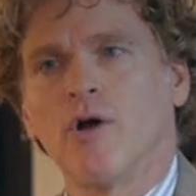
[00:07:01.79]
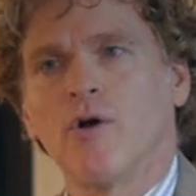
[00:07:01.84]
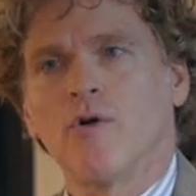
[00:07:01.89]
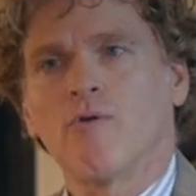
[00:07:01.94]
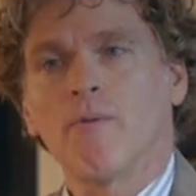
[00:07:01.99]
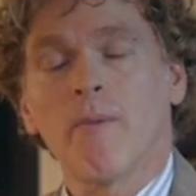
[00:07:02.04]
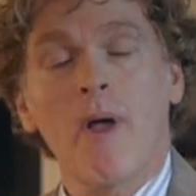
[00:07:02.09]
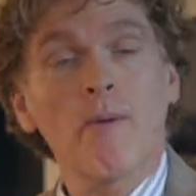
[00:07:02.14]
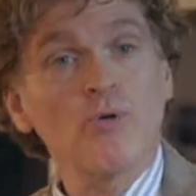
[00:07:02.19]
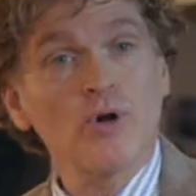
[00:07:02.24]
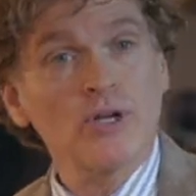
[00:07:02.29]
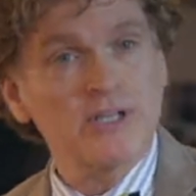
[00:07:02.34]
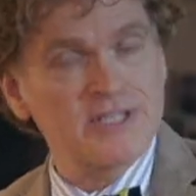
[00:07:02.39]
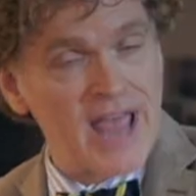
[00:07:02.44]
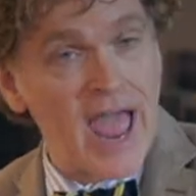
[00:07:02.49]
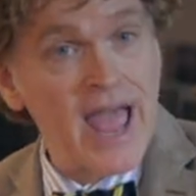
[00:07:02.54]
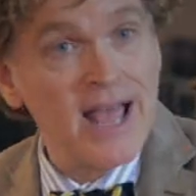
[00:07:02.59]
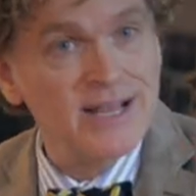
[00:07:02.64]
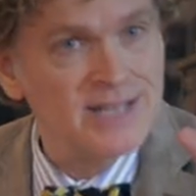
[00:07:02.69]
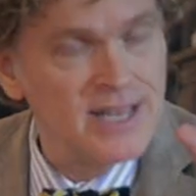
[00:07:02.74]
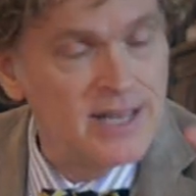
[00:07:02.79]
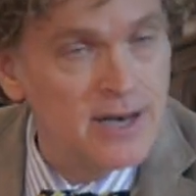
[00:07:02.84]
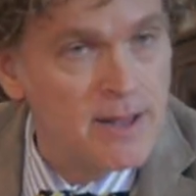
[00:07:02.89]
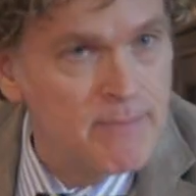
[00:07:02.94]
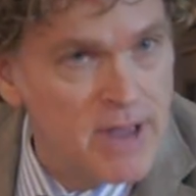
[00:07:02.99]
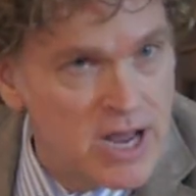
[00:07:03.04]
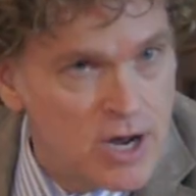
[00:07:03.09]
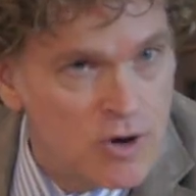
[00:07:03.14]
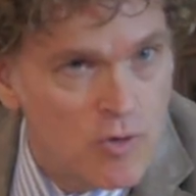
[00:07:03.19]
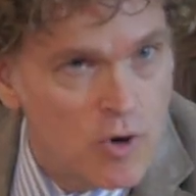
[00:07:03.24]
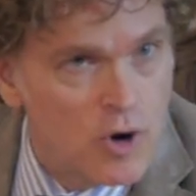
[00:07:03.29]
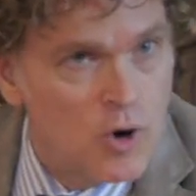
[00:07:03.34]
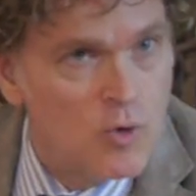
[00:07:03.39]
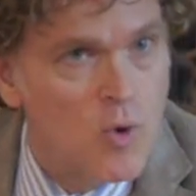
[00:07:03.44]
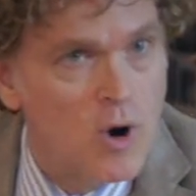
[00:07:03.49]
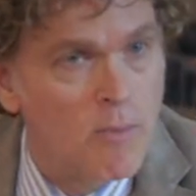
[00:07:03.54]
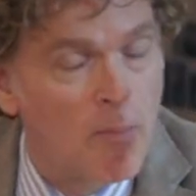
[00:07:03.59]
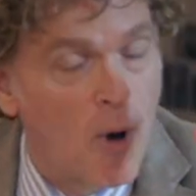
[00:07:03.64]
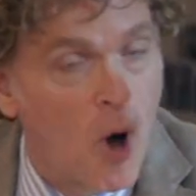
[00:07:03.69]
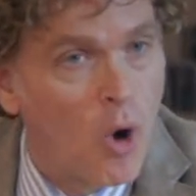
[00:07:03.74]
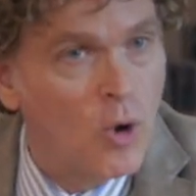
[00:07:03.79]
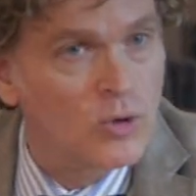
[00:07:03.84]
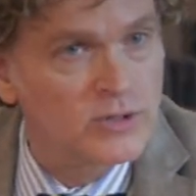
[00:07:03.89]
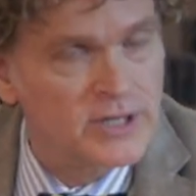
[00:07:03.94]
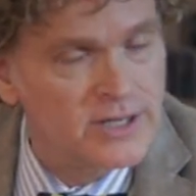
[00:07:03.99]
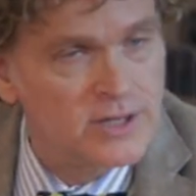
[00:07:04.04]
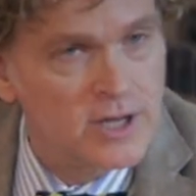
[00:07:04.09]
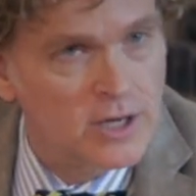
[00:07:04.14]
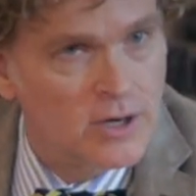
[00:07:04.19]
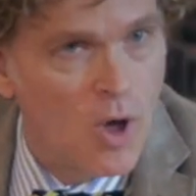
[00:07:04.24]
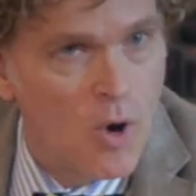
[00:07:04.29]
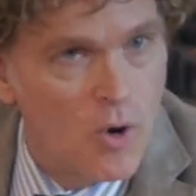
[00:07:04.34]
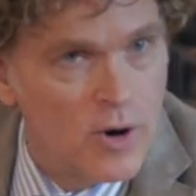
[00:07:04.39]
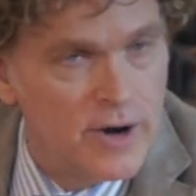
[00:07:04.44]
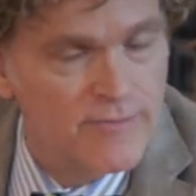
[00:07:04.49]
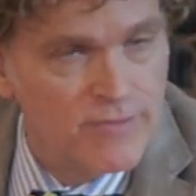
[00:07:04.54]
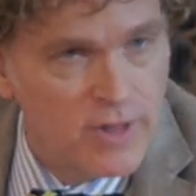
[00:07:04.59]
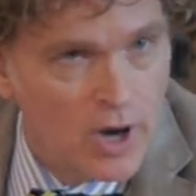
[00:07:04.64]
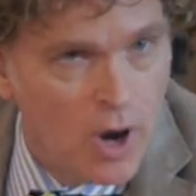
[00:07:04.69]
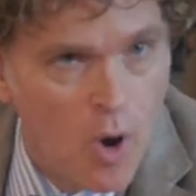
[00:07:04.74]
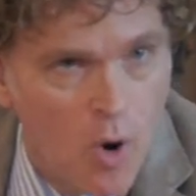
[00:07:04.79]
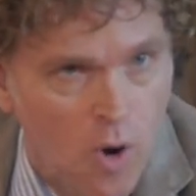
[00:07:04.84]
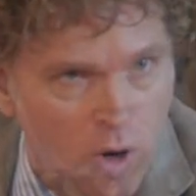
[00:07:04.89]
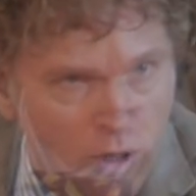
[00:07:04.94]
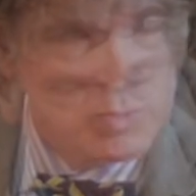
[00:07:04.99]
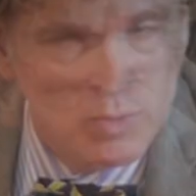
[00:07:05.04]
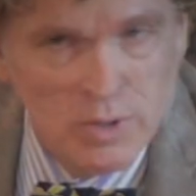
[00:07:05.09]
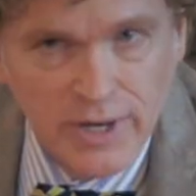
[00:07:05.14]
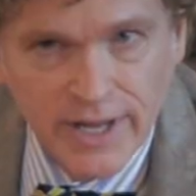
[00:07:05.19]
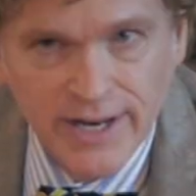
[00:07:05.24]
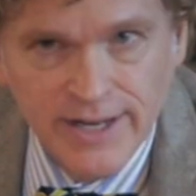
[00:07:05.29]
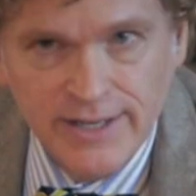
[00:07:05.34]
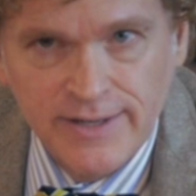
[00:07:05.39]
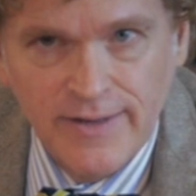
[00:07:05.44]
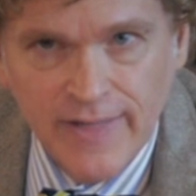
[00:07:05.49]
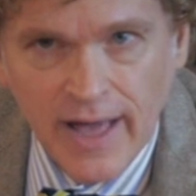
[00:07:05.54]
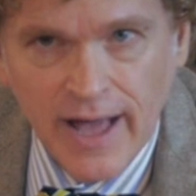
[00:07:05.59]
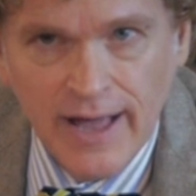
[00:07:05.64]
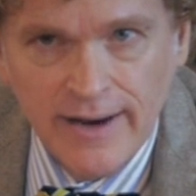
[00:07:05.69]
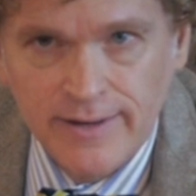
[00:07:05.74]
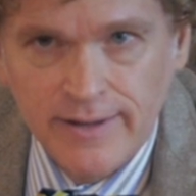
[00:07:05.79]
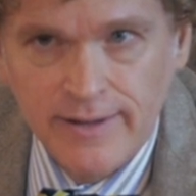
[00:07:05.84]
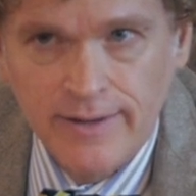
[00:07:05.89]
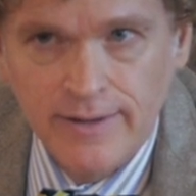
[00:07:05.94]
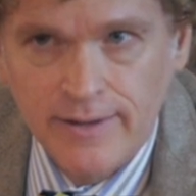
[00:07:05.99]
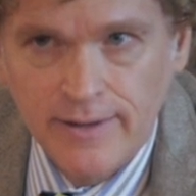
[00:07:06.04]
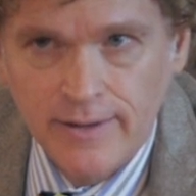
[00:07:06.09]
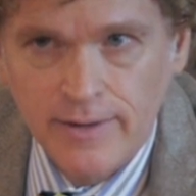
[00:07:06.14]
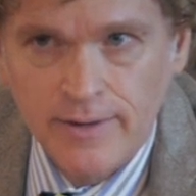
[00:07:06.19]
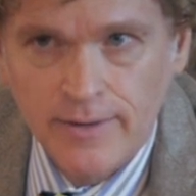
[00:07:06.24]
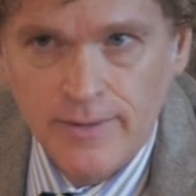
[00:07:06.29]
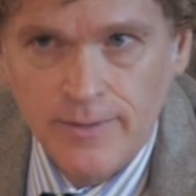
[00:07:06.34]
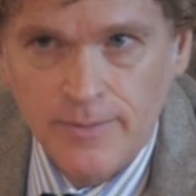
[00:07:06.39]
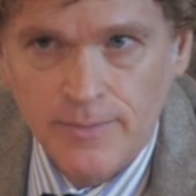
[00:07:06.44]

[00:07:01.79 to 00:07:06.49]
being changed. Remember, it's as in a mirror we're beholding the glory of the Lord. We'll get into that. Mm-hmm.